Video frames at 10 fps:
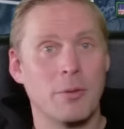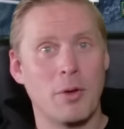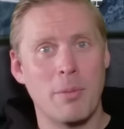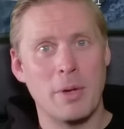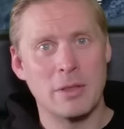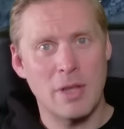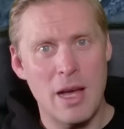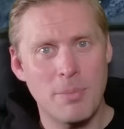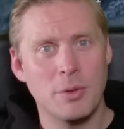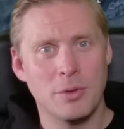you have built
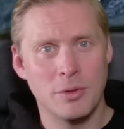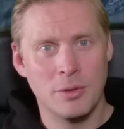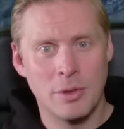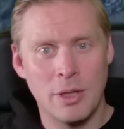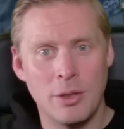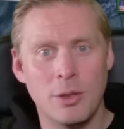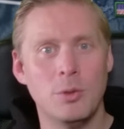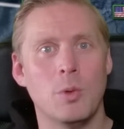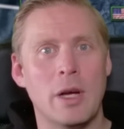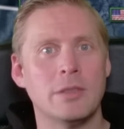up the
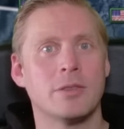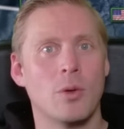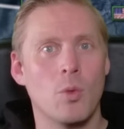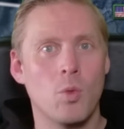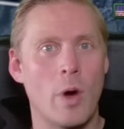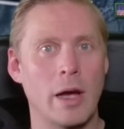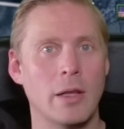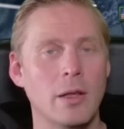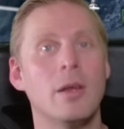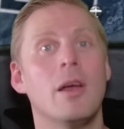US
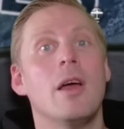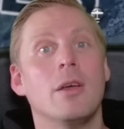well,